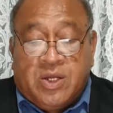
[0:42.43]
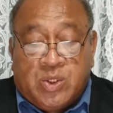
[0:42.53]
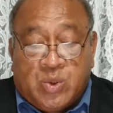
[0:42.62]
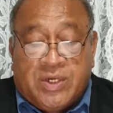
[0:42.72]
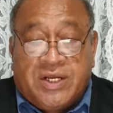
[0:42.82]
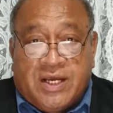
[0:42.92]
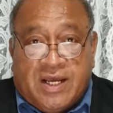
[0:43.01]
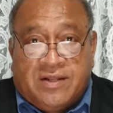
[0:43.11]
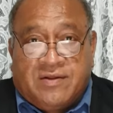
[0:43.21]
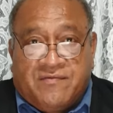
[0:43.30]

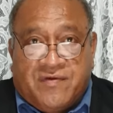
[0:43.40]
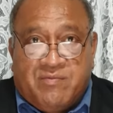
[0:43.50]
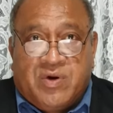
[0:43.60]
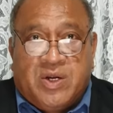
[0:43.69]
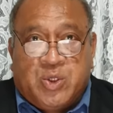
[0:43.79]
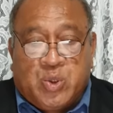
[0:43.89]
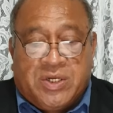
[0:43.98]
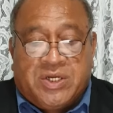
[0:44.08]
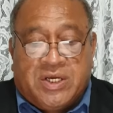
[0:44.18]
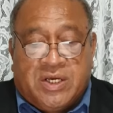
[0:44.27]
28th of February
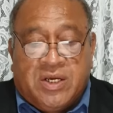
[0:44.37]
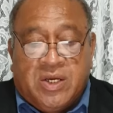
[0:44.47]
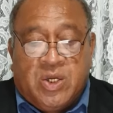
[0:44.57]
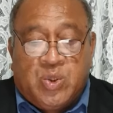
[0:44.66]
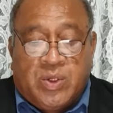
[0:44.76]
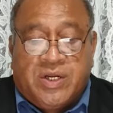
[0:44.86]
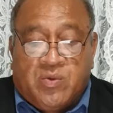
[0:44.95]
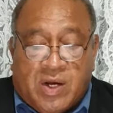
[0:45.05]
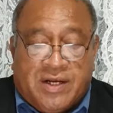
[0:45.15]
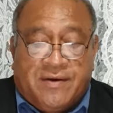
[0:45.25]

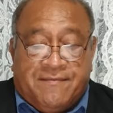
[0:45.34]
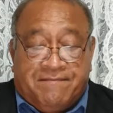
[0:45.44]
2021.